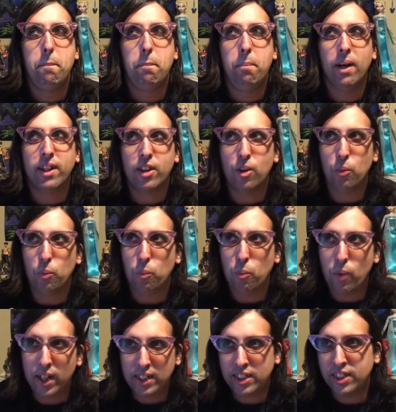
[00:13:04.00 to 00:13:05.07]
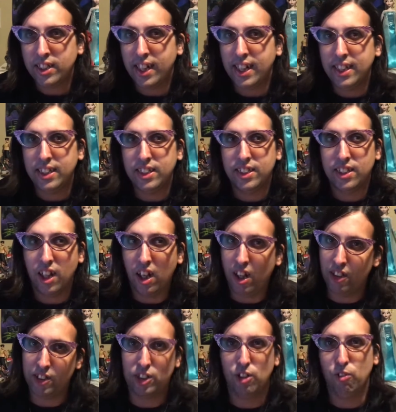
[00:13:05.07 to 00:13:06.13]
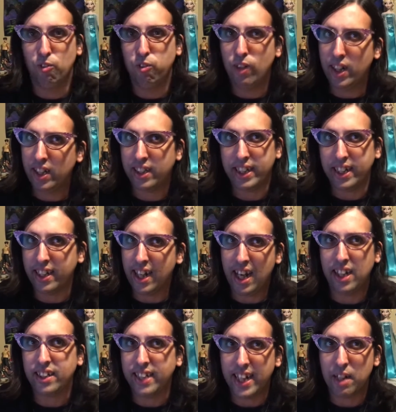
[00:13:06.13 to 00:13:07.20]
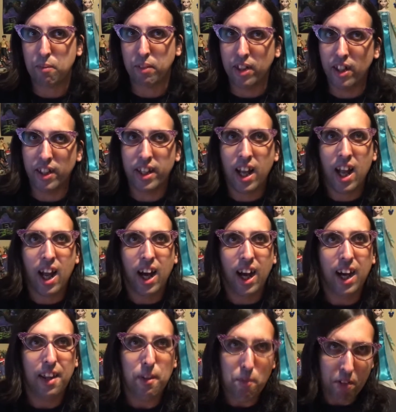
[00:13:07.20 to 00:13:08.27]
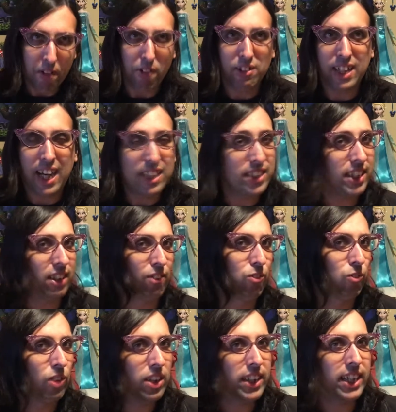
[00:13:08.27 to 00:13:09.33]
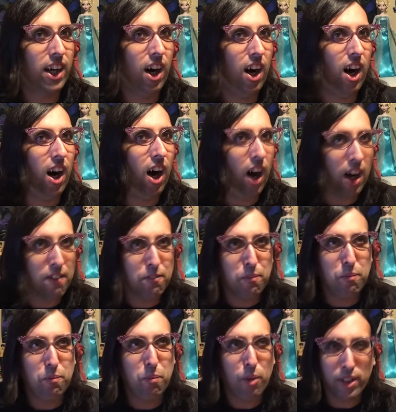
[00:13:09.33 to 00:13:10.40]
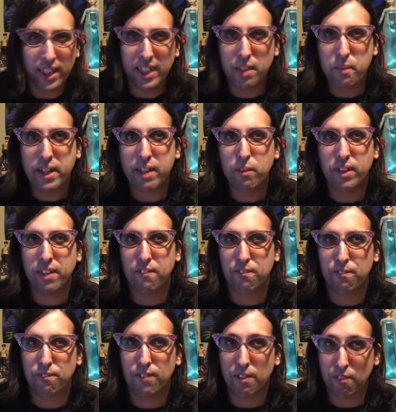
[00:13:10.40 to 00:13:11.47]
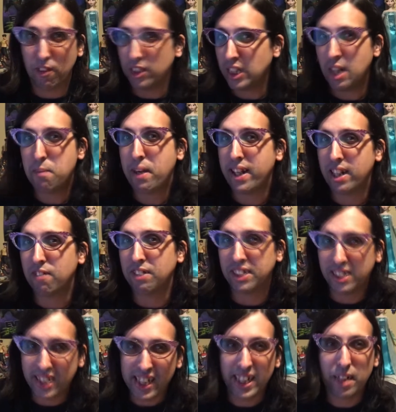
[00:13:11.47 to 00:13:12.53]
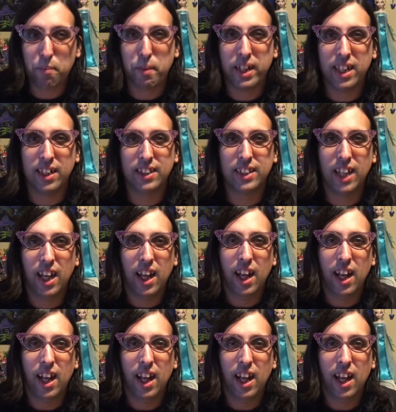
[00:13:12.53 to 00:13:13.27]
but The Witch is also really goddamn good. The movie was actually really off-putting to me when the first time I'd ever seen it, because